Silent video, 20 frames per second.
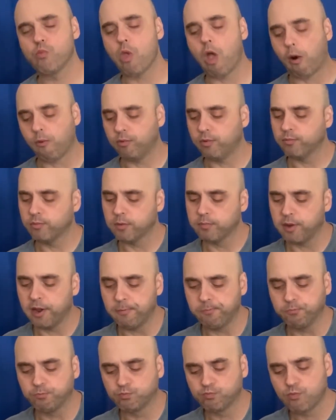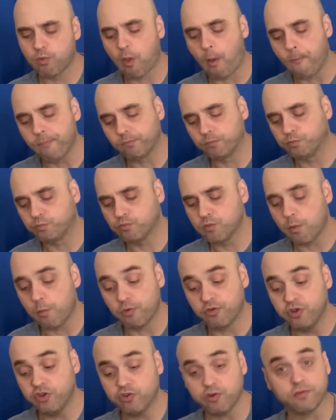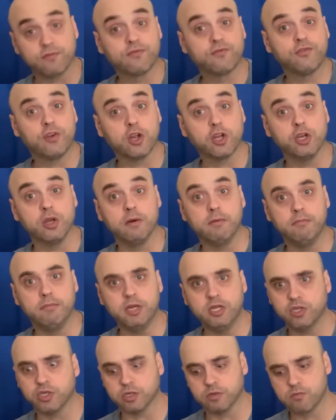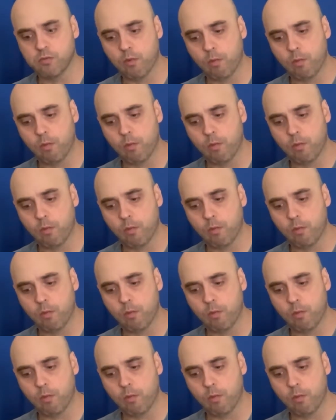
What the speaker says: I'll have one more bite. But these are freaking amazing.